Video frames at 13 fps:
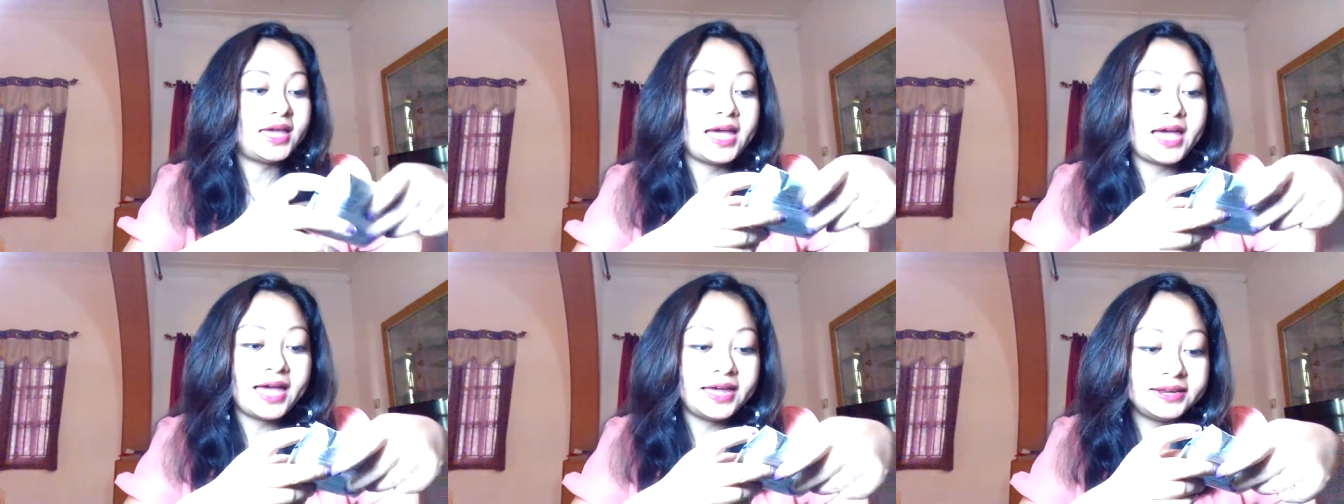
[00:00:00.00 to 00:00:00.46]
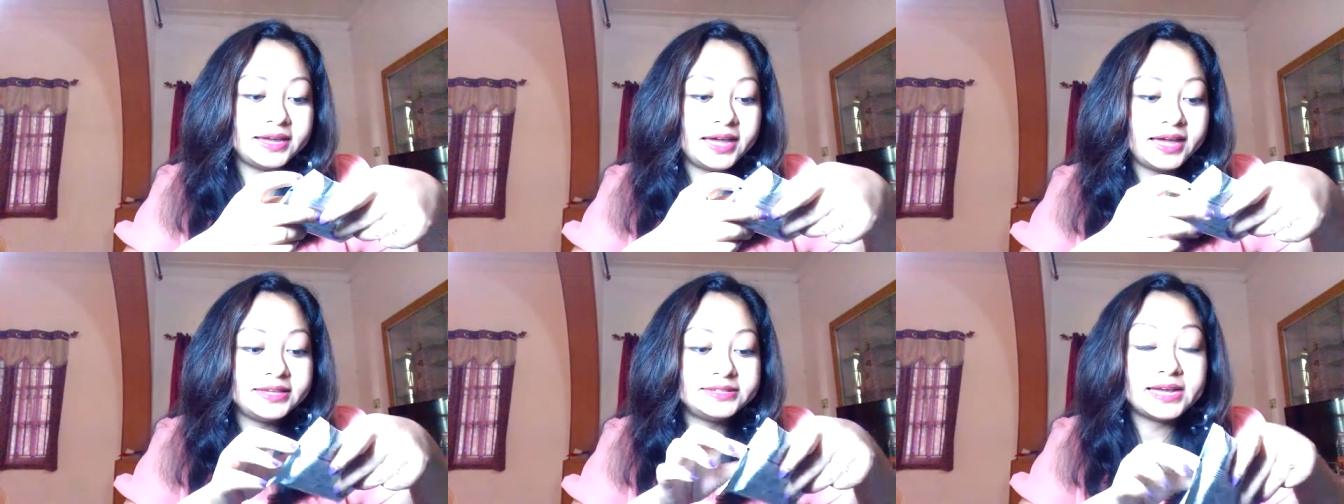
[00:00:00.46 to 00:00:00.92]
And
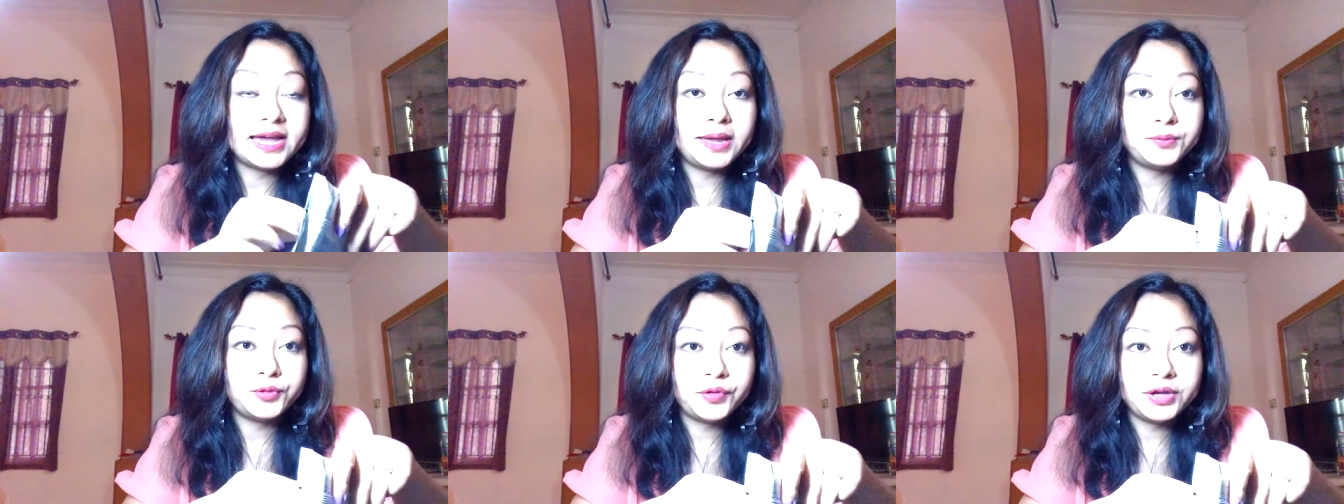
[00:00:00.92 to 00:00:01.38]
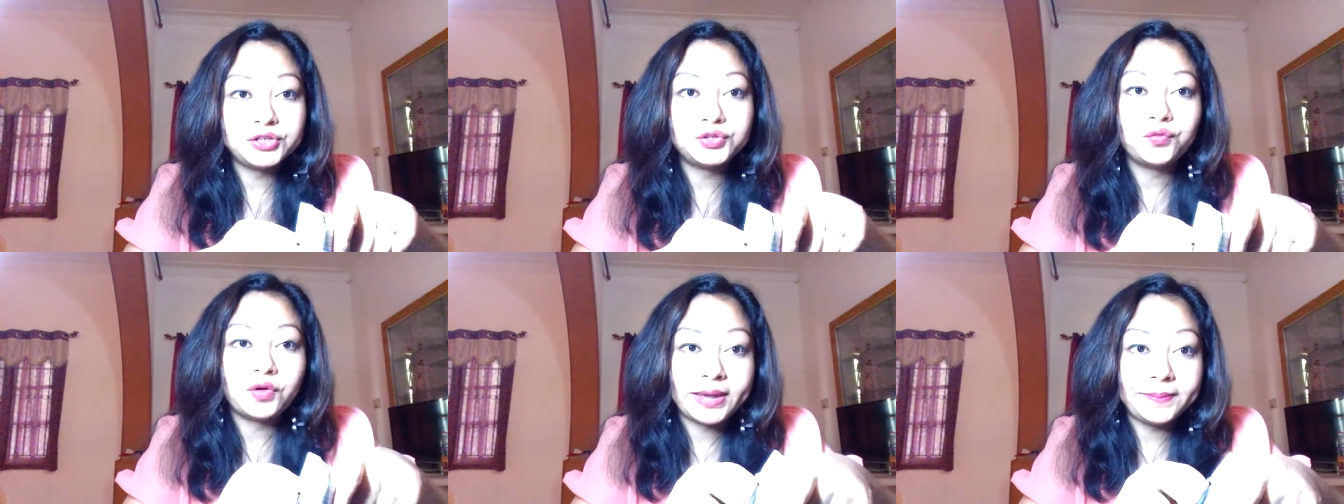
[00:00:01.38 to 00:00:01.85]
guys, I'm going
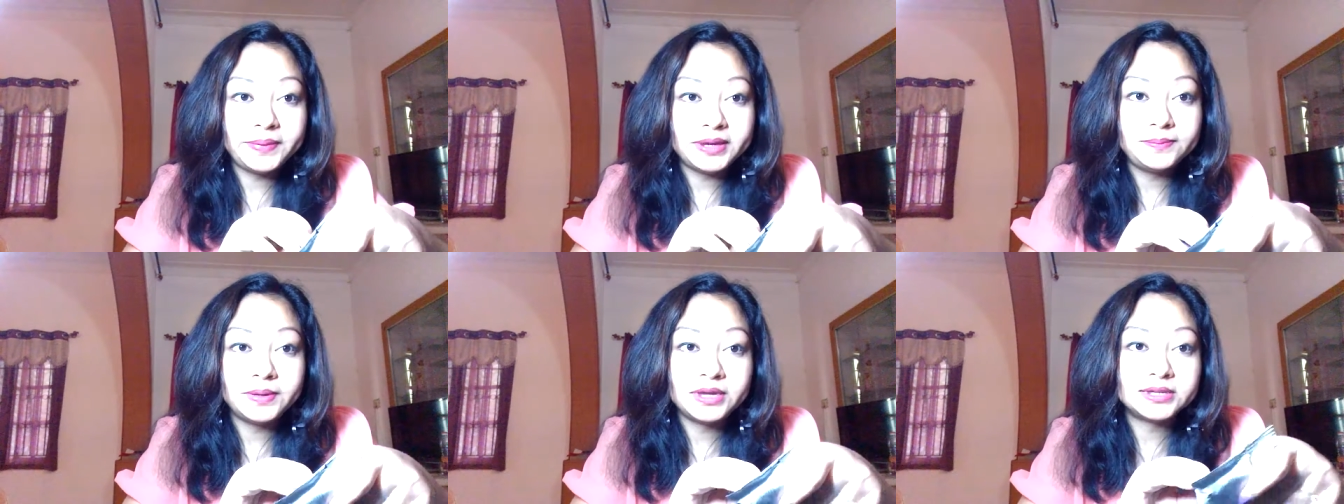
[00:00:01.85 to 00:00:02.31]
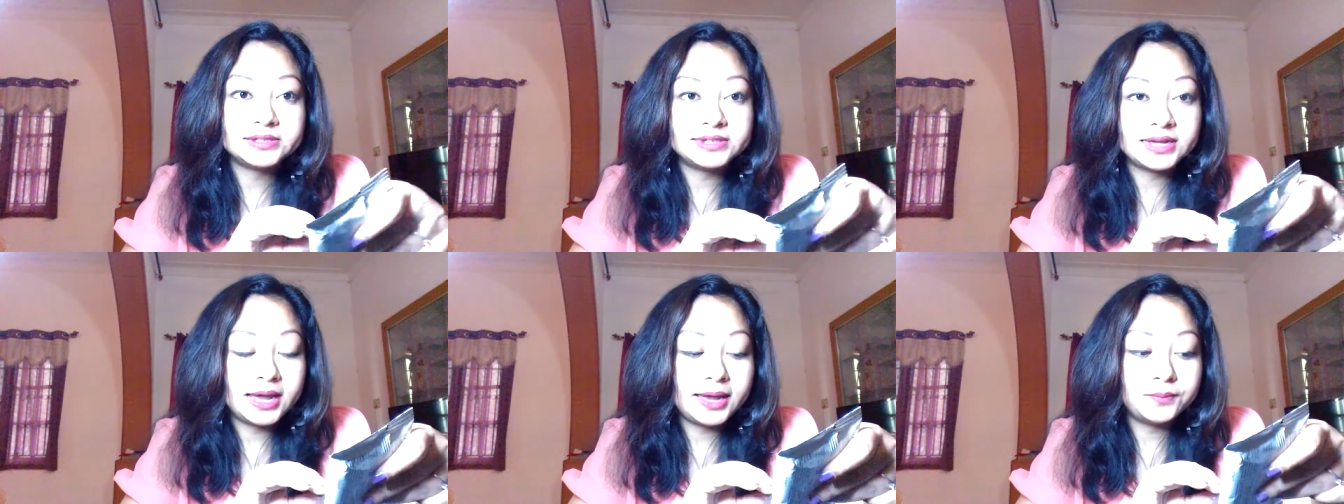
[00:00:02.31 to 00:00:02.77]
to wipe it
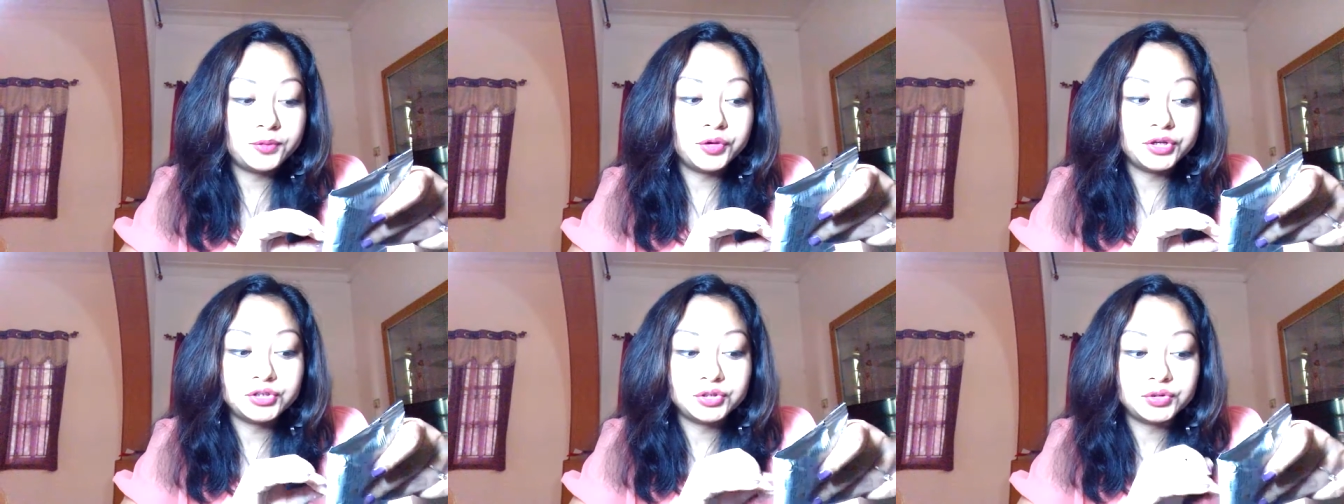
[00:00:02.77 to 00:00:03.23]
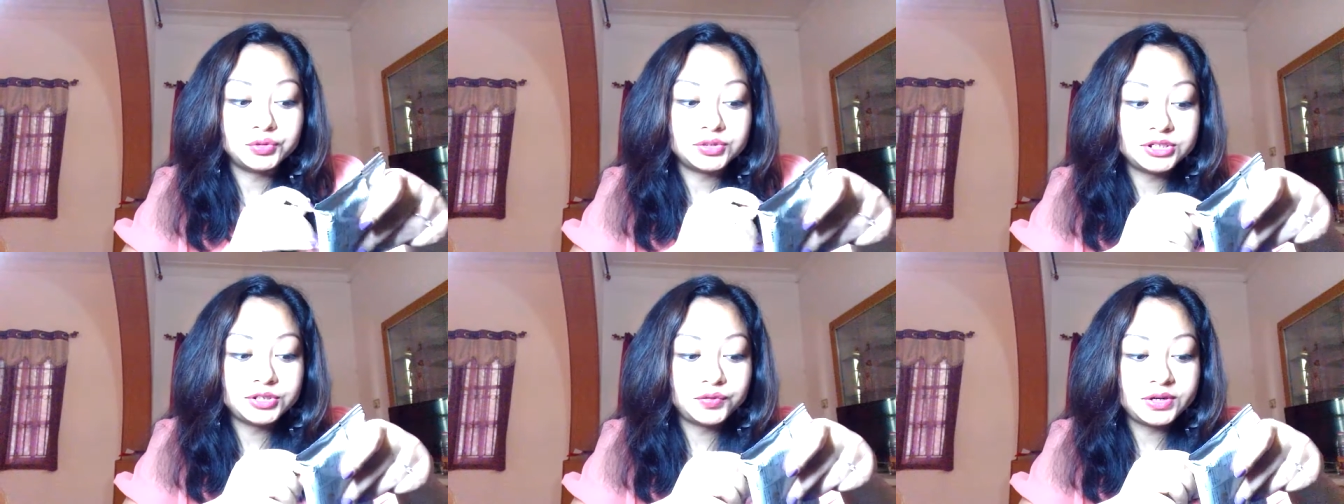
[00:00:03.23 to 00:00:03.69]
because I'm going to do
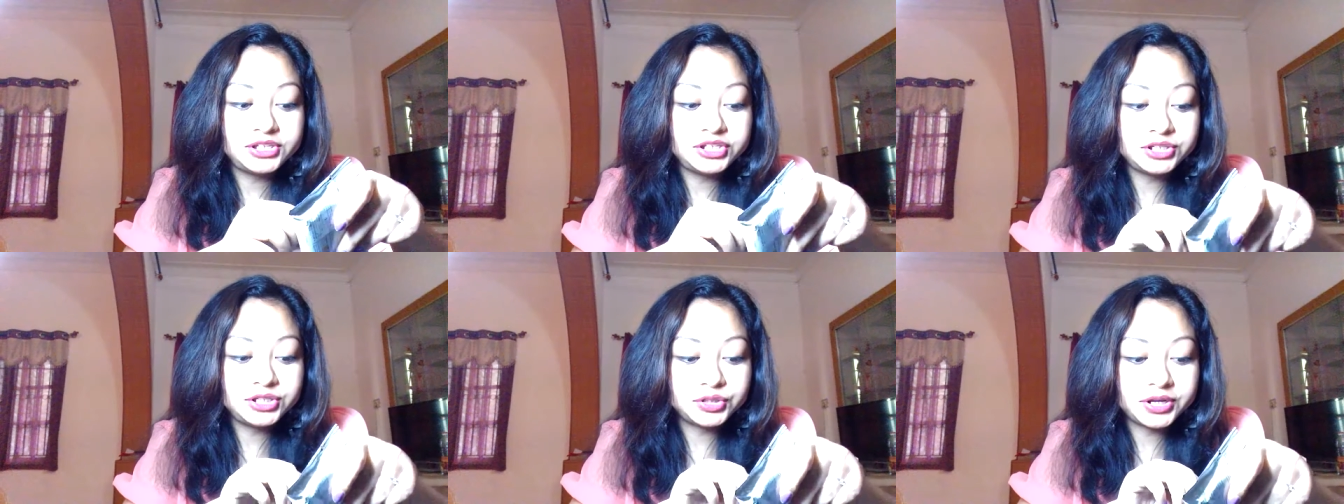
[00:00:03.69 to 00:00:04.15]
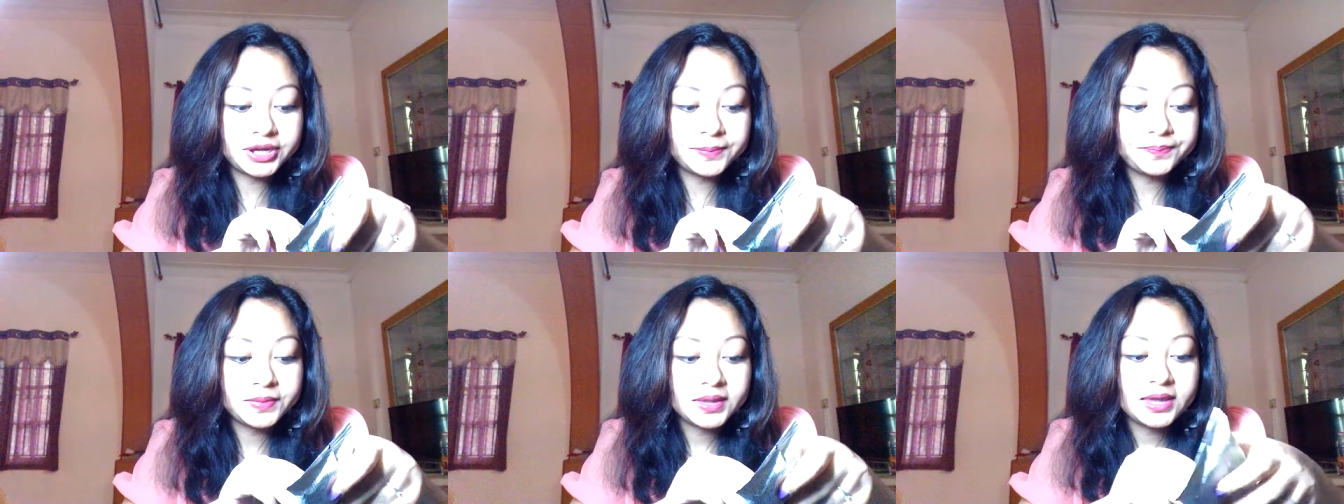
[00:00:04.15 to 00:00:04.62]
the swatches today.